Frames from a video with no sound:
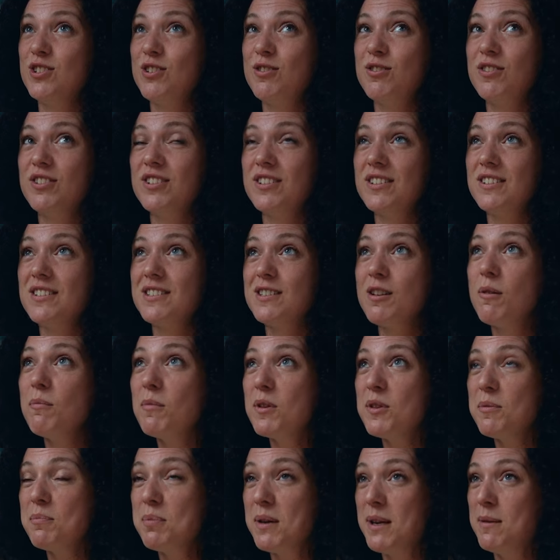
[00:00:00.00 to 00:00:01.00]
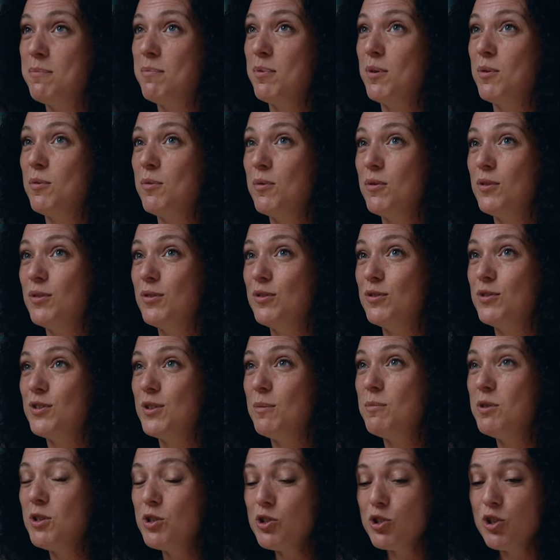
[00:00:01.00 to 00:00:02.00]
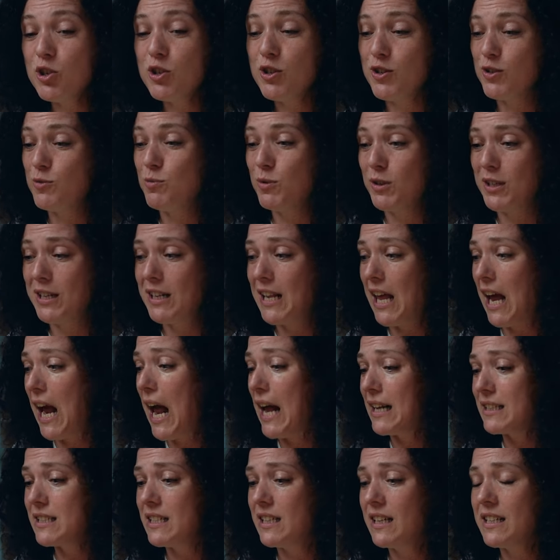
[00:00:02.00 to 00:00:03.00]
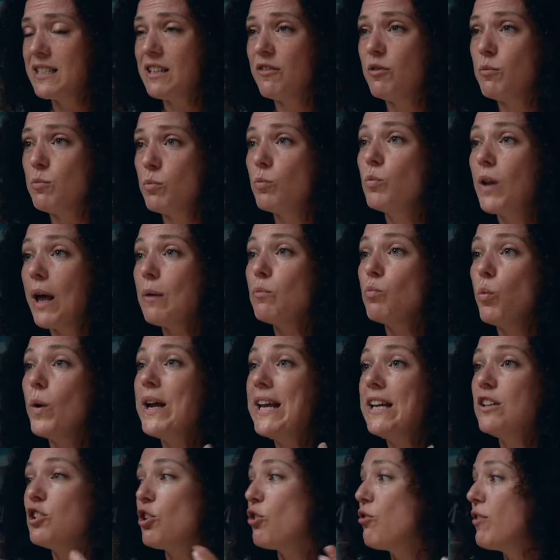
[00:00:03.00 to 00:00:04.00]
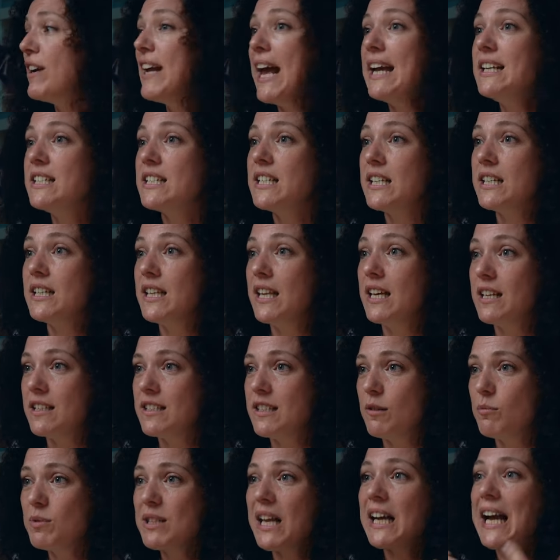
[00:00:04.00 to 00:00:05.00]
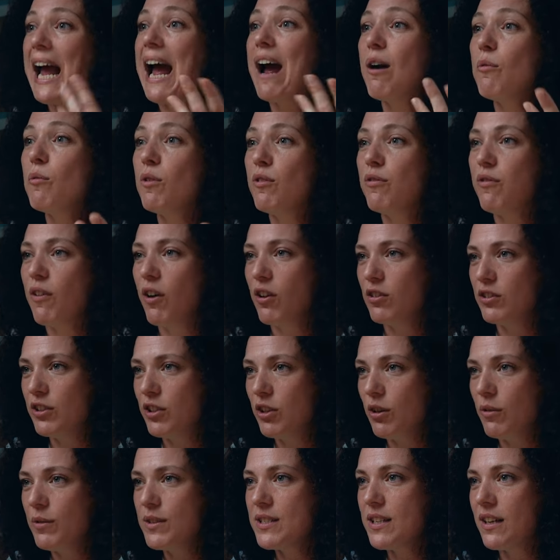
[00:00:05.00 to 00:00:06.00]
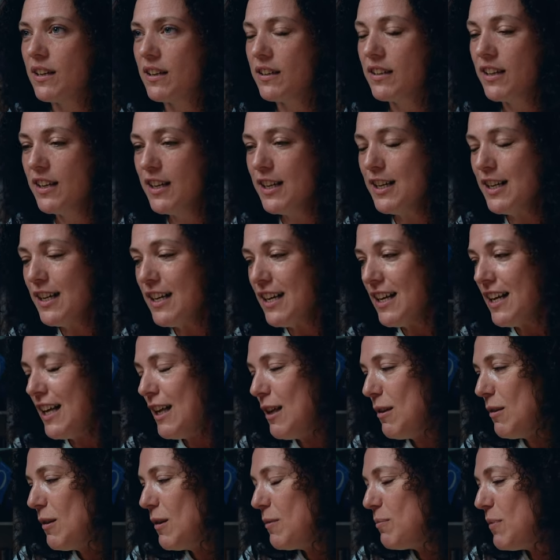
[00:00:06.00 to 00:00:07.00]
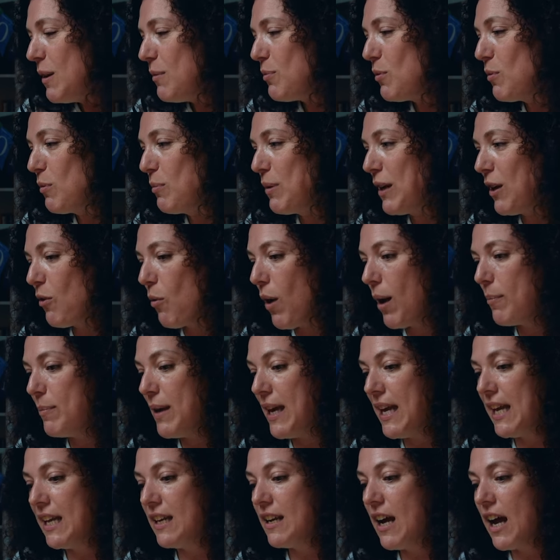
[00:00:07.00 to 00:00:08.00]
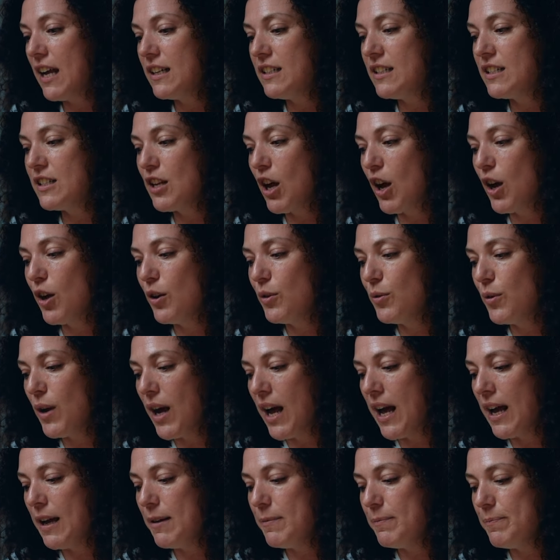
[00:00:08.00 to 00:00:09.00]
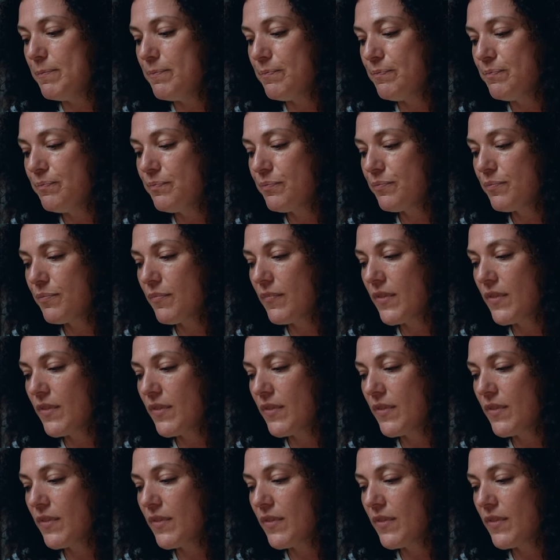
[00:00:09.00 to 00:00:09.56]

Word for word: you, some of the people, some of the students were like acting as if it, like we'd created this. It was like our fault, you know. It was like people were being quite mean, and so um,